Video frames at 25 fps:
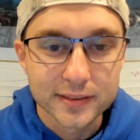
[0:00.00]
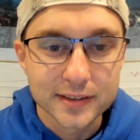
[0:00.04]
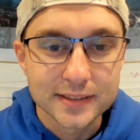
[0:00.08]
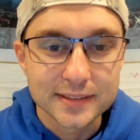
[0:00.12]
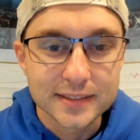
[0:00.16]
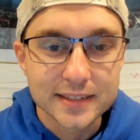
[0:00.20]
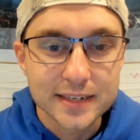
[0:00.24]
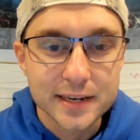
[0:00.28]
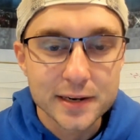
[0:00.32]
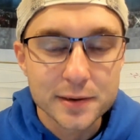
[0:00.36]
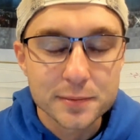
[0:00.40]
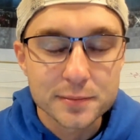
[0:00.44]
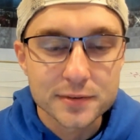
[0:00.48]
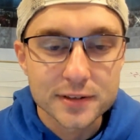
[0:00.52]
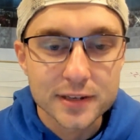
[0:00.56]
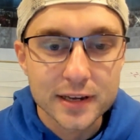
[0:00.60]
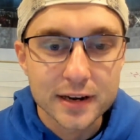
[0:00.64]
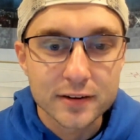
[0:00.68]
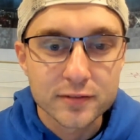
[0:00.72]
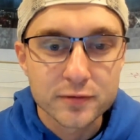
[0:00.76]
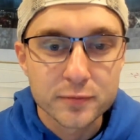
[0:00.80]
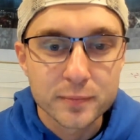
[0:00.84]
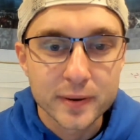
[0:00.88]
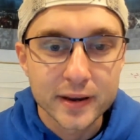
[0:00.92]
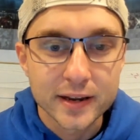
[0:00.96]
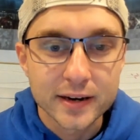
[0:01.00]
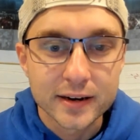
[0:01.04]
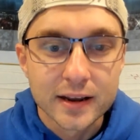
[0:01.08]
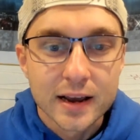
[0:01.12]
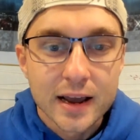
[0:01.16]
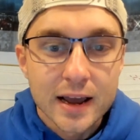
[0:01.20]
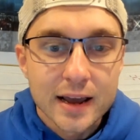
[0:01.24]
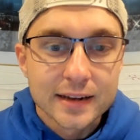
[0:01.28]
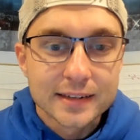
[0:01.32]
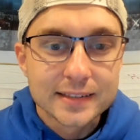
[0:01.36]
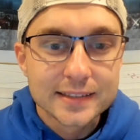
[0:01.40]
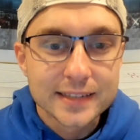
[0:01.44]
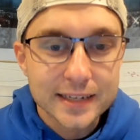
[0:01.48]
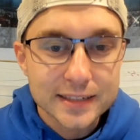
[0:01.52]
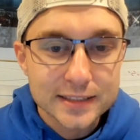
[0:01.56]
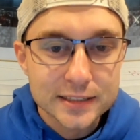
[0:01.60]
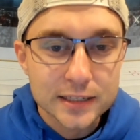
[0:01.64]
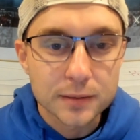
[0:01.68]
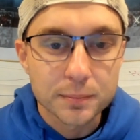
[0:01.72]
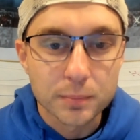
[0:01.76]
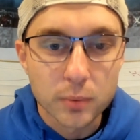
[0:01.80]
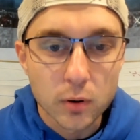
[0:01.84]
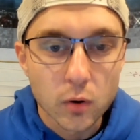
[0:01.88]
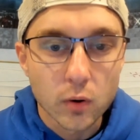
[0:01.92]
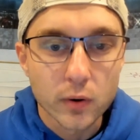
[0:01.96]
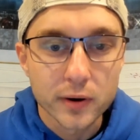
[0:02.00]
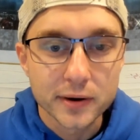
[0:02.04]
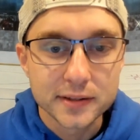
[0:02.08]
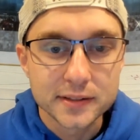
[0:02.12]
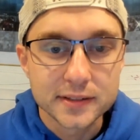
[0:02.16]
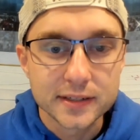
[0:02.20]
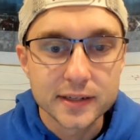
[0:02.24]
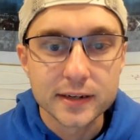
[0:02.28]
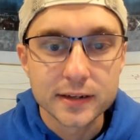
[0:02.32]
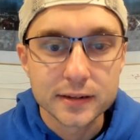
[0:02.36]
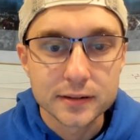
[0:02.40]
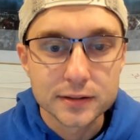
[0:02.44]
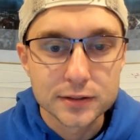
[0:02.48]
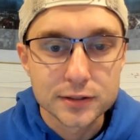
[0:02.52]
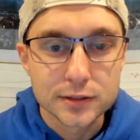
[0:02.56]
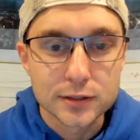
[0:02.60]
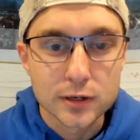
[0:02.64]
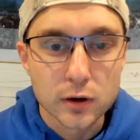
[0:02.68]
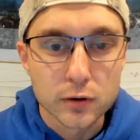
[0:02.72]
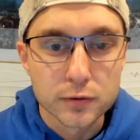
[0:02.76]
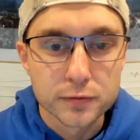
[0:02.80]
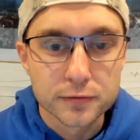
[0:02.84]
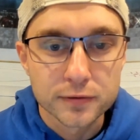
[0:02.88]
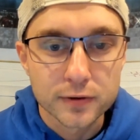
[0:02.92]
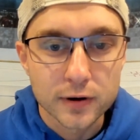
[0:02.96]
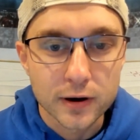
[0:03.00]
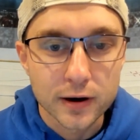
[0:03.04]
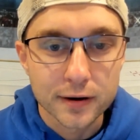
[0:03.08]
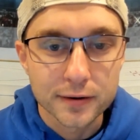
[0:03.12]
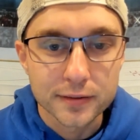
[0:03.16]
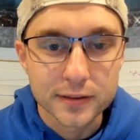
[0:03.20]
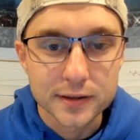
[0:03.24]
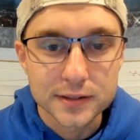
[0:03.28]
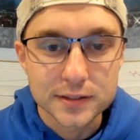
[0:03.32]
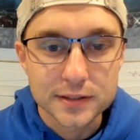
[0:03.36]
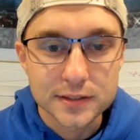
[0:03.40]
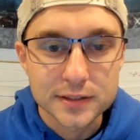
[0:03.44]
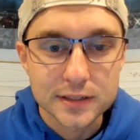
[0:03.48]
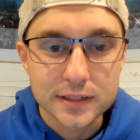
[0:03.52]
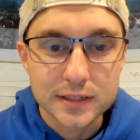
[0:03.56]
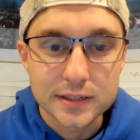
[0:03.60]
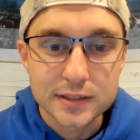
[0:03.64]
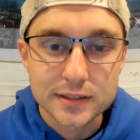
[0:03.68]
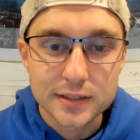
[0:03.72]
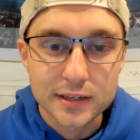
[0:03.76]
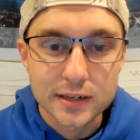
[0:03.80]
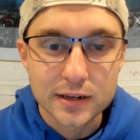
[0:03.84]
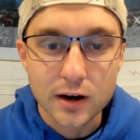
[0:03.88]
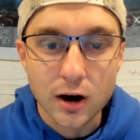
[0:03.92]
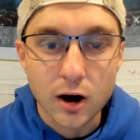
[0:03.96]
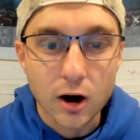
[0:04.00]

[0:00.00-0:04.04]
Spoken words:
The teams that have been disappointing so far this season,